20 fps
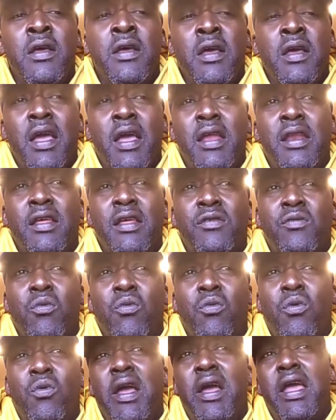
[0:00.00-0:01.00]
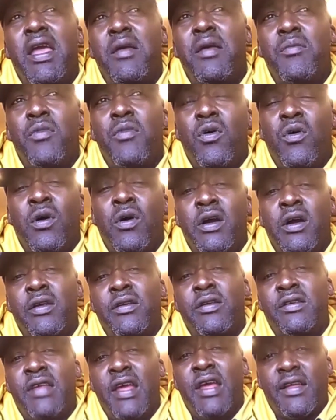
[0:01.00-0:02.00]
and is way more
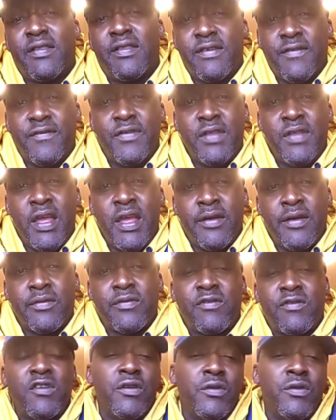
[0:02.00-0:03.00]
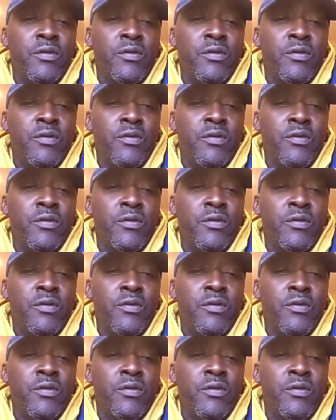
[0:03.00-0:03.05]
addictive now too.